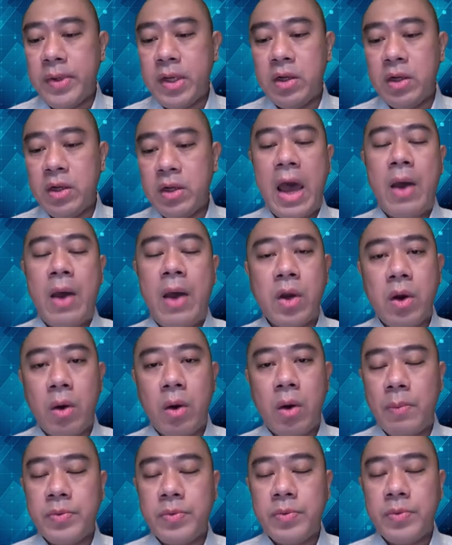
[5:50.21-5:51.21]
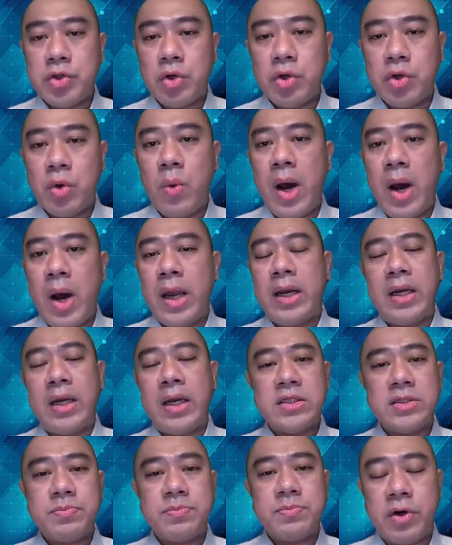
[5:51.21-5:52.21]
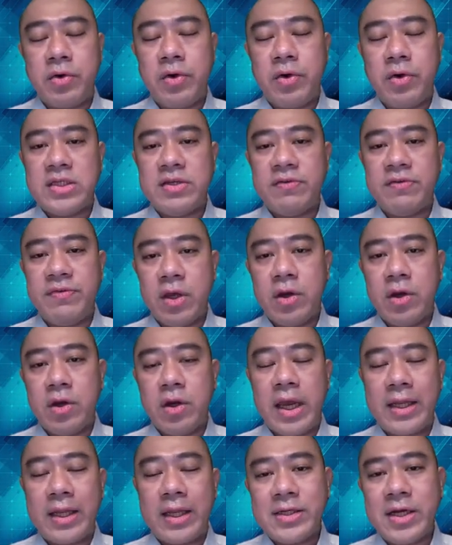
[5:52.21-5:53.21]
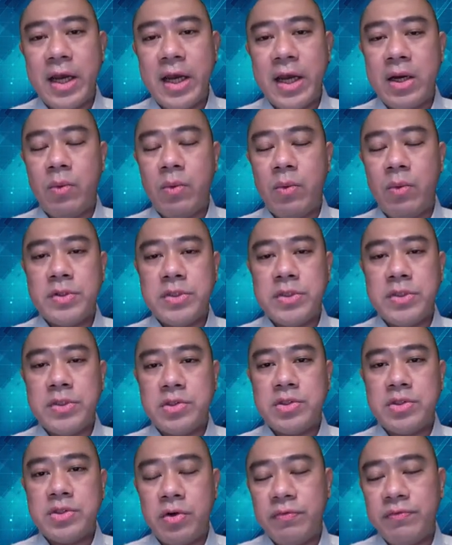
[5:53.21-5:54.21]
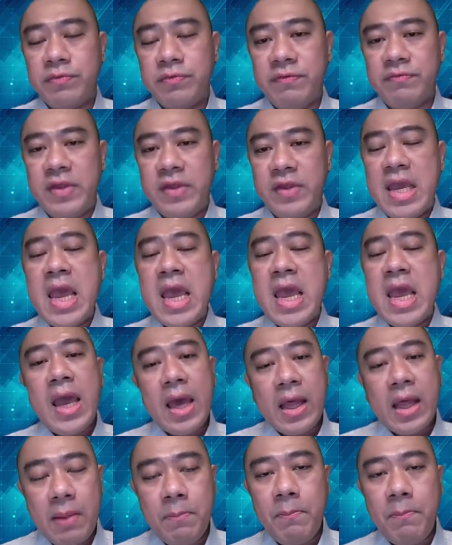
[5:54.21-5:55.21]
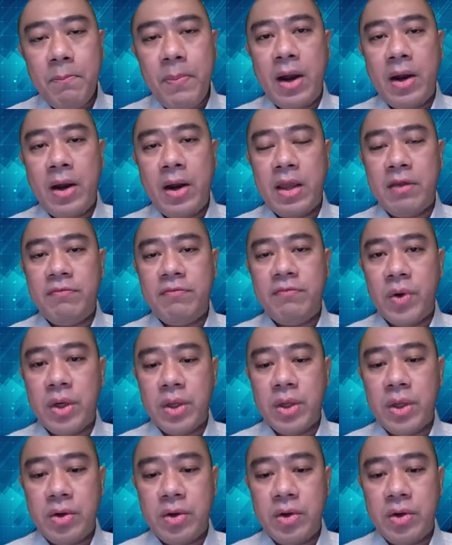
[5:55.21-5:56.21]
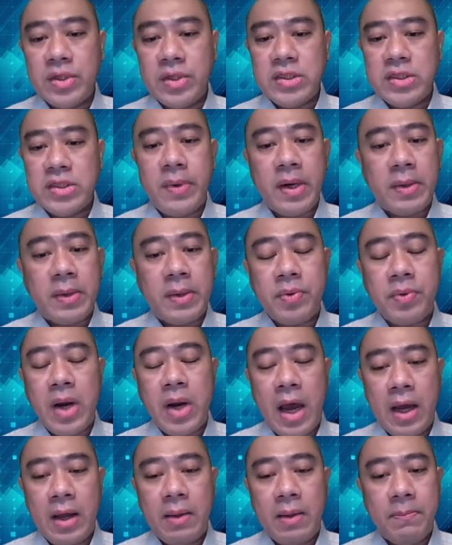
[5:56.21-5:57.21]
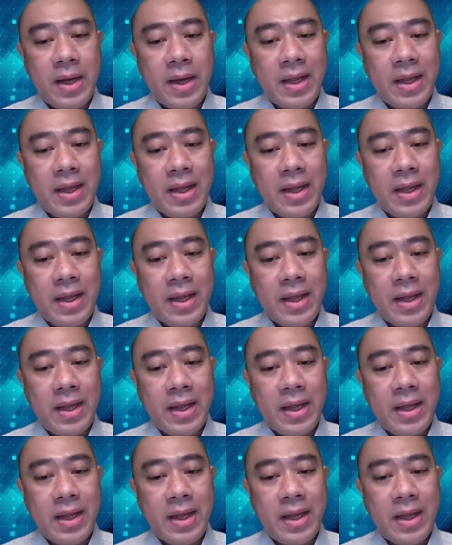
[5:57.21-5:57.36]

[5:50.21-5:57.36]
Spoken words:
Below that, we got 1.01, and it's progressively going to get tighter, 1.0050, and then parity for the Euro USD.